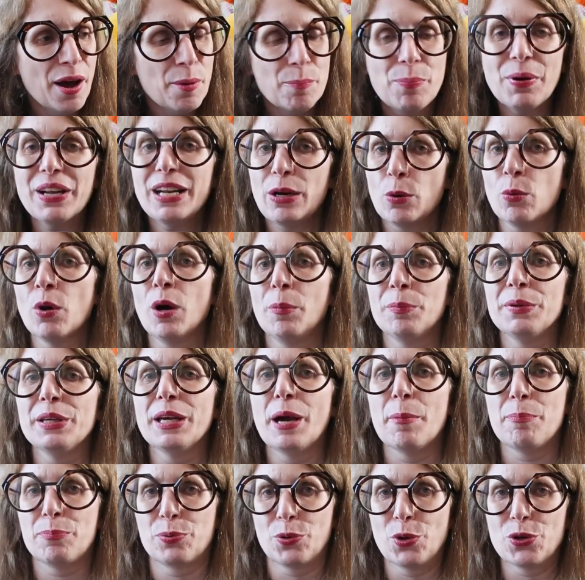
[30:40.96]
But it will be
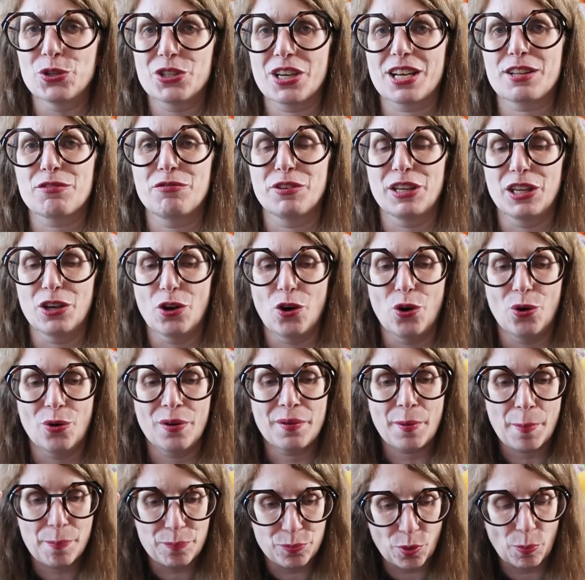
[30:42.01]
a project video,
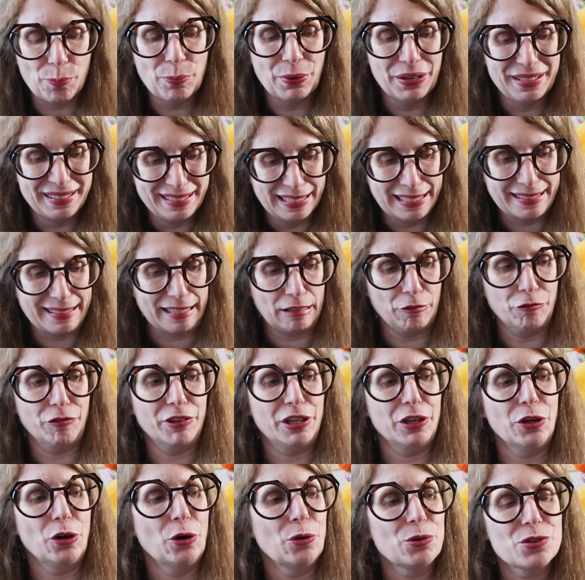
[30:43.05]
a proper knitting
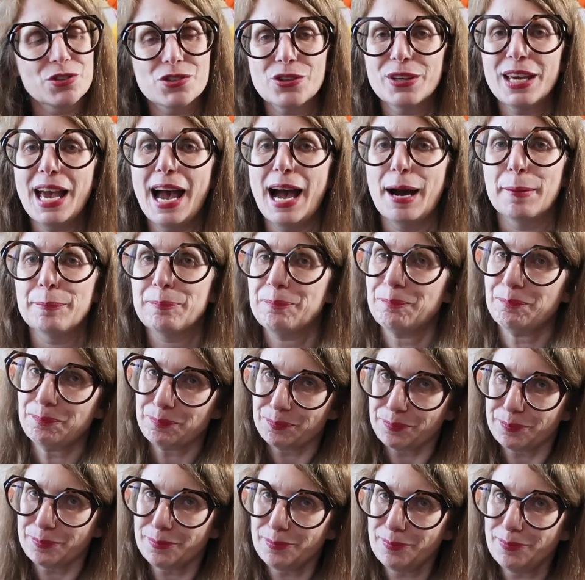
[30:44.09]
video. So yeah,
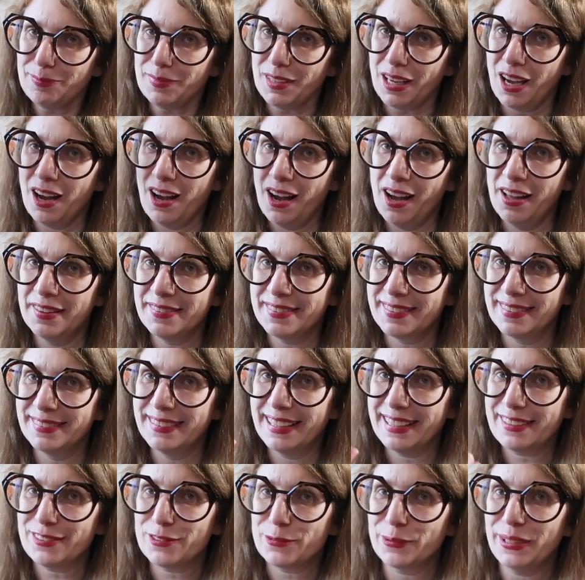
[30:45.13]
until
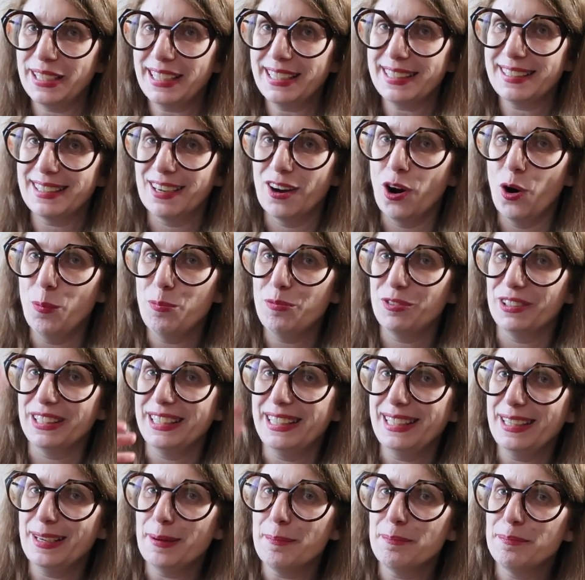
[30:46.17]
next week,
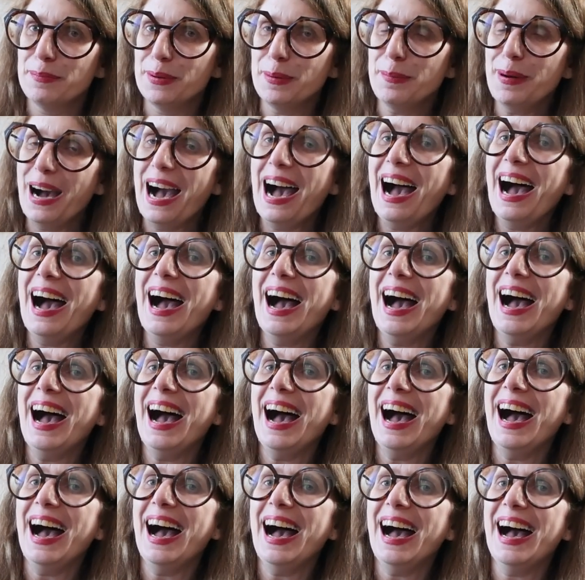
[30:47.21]
hopefully.
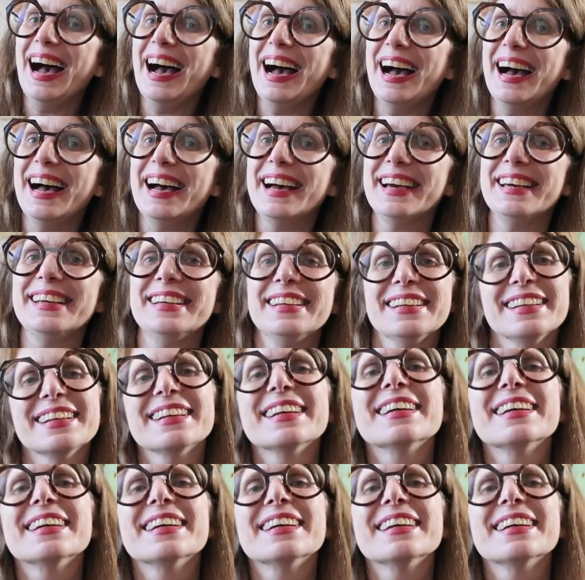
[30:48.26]
Bye-bye!